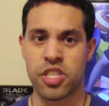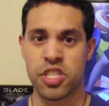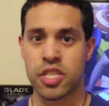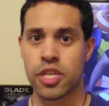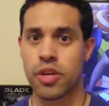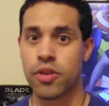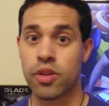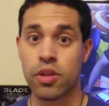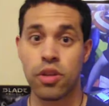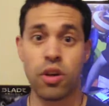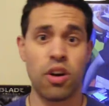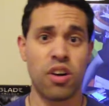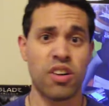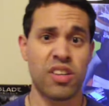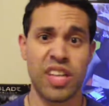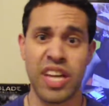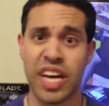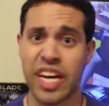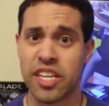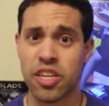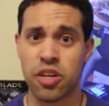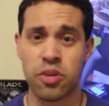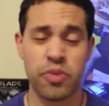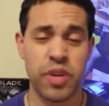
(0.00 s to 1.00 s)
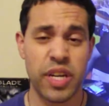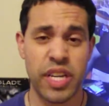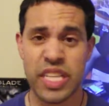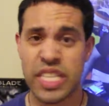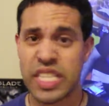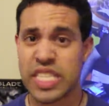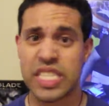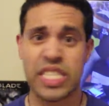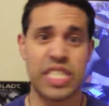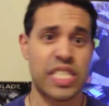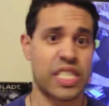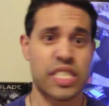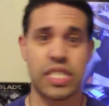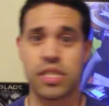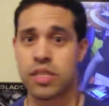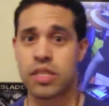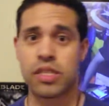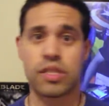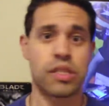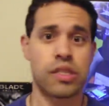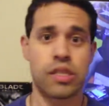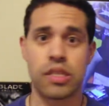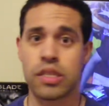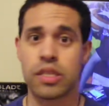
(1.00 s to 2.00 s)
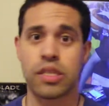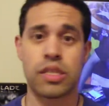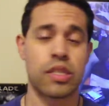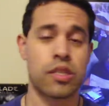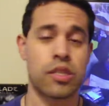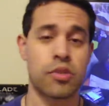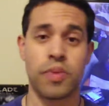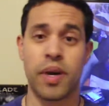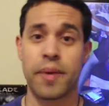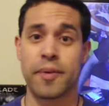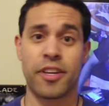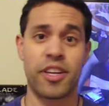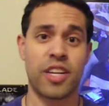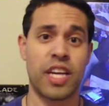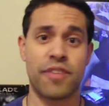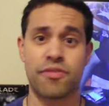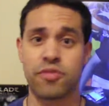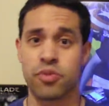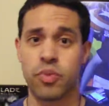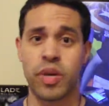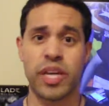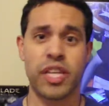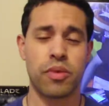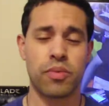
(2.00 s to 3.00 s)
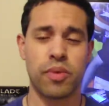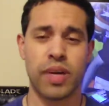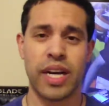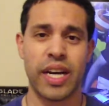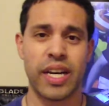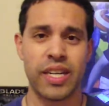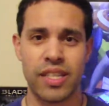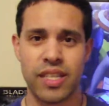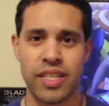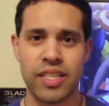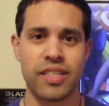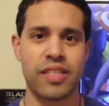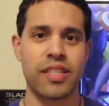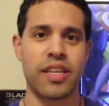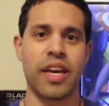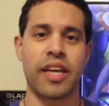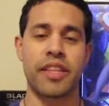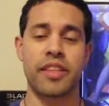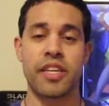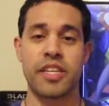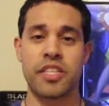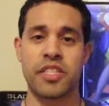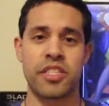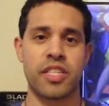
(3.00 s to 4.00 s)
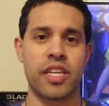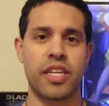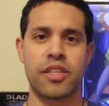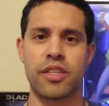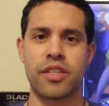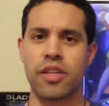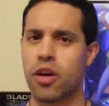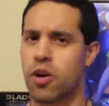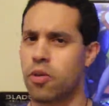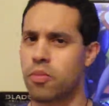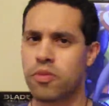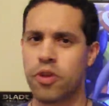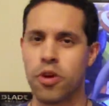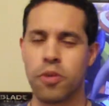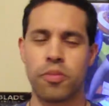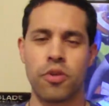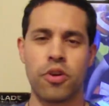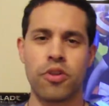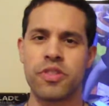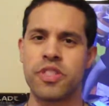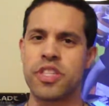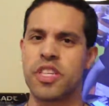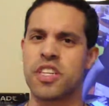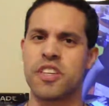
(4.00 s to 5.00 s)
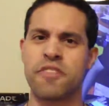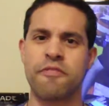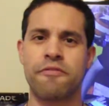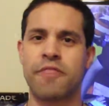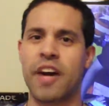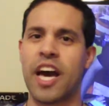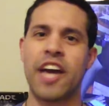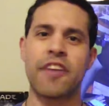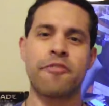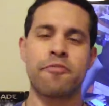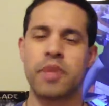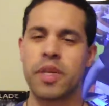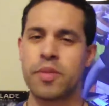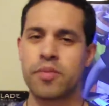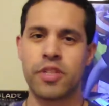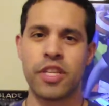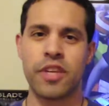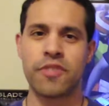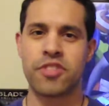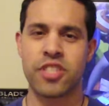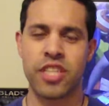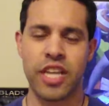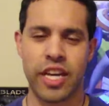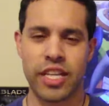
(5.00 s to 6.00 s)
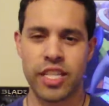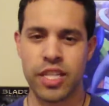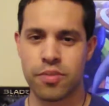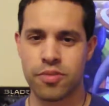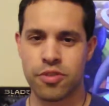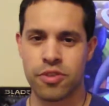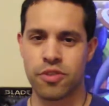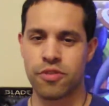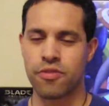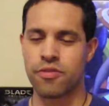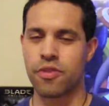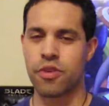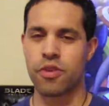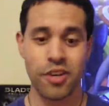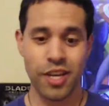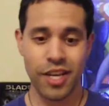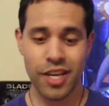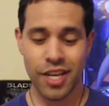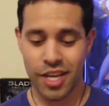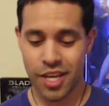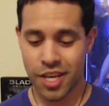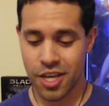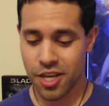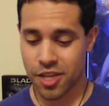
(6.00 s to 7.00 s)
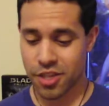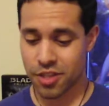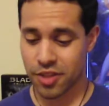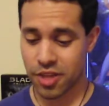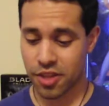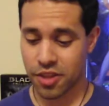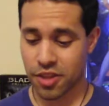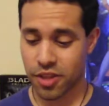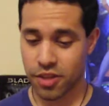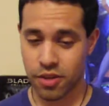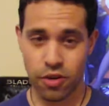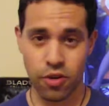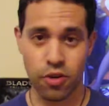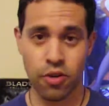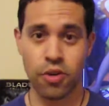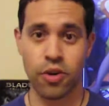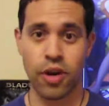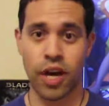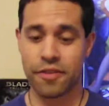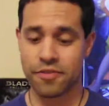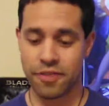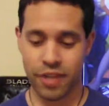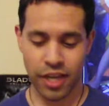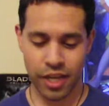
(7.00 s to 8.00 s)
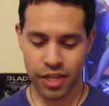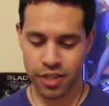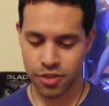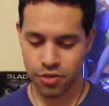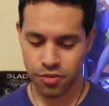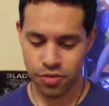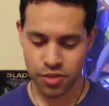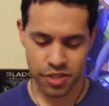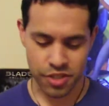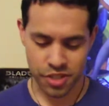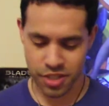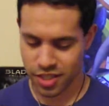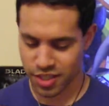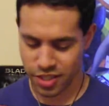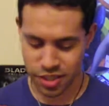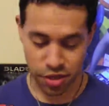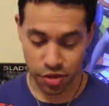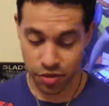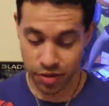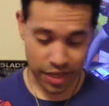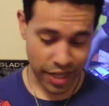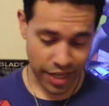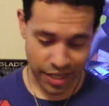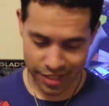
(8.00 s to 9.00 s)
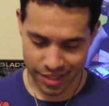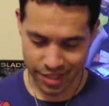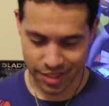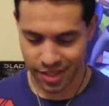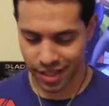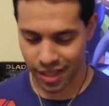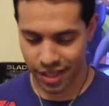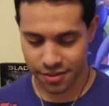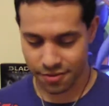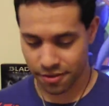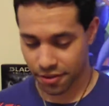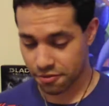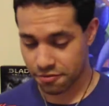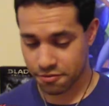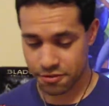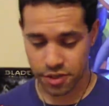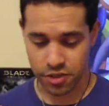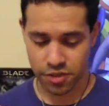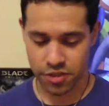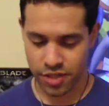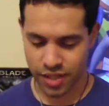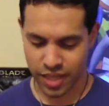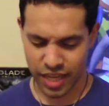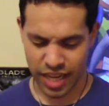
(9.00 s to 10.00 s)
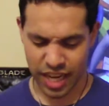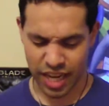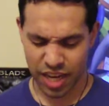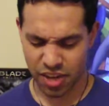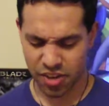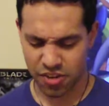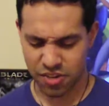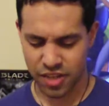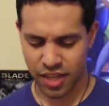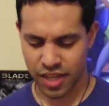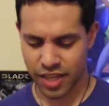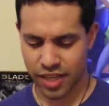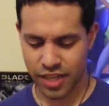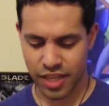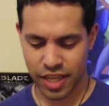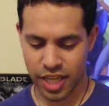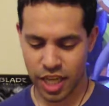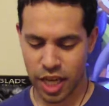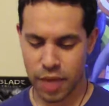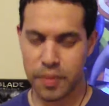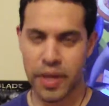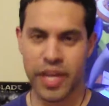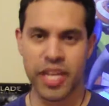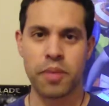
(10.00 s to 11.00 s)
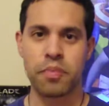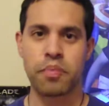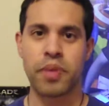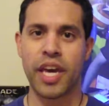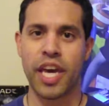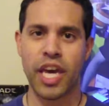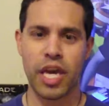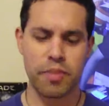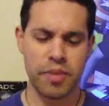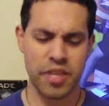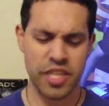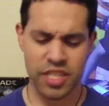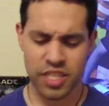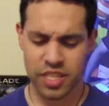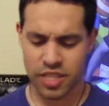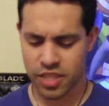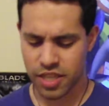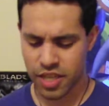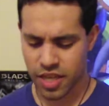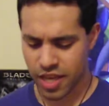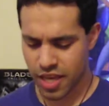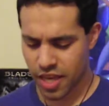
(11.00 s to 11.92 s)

is there a long line already? Like, am I going to have to wait a while? And they said, nope, only 5 people have signed up so far. So I thought, oh, I've got to do this. And, you know, I filled it out, I made a payment.